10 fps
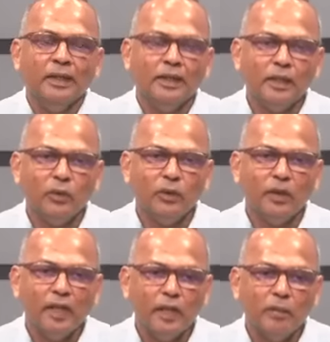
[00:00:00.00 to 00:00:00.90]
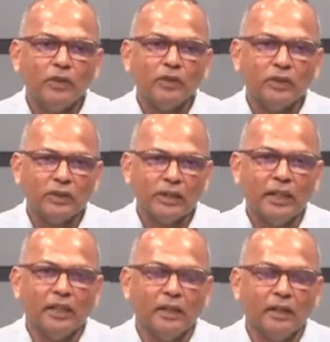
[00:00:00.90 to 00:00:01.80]
they were able to
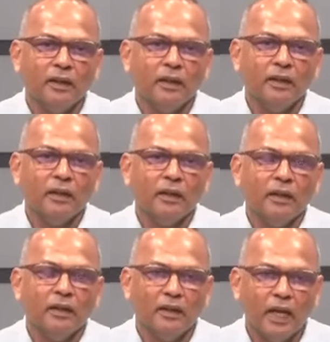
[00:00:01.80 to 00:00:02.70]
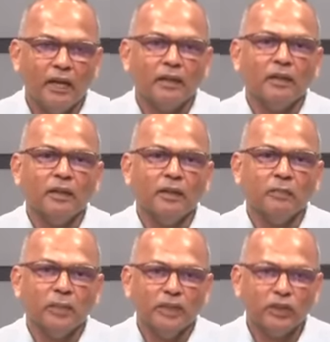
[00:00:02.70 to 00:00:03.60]
say that
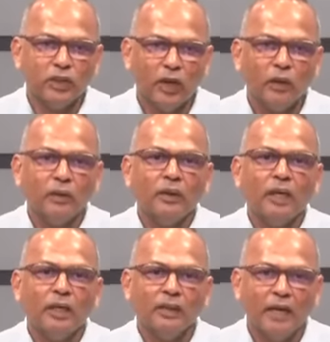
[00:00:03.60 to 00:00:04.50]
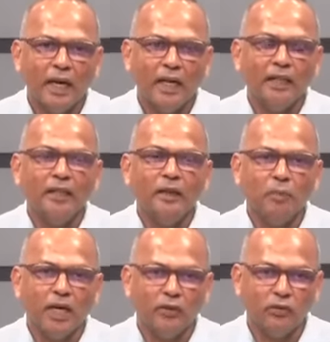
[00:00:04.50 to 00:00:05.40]
Ms. Younge died
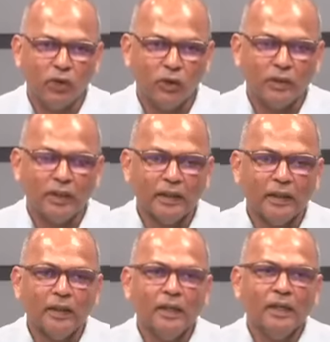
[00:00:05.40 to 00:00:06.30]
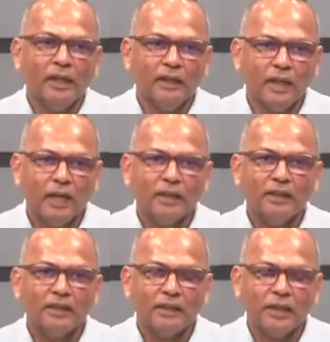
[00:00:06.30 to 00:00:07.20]
by drowning, and that is
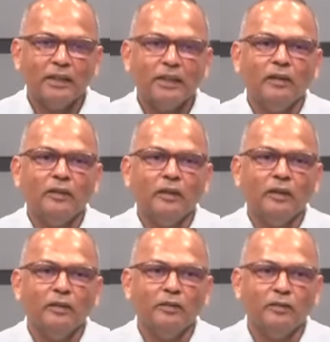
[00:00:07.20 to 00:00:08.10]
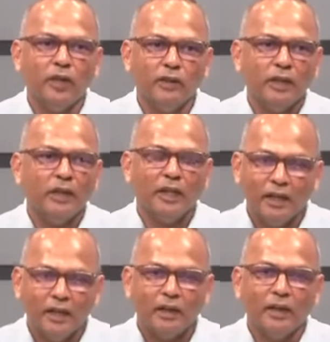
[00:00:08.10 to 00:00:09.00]
stated very
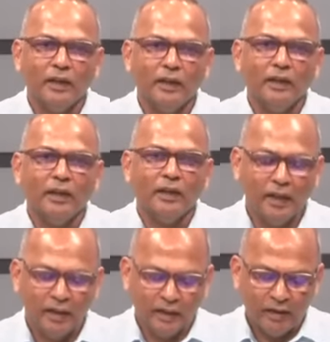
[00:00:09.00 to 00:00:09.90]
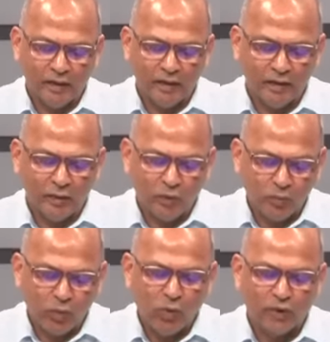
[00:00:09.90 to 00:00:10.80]
clearly in the
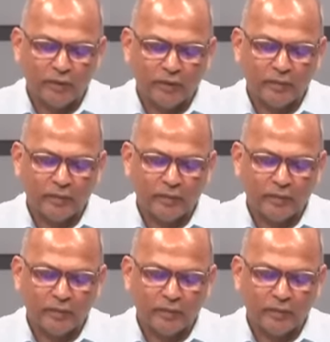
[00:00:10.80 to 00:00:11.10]
report.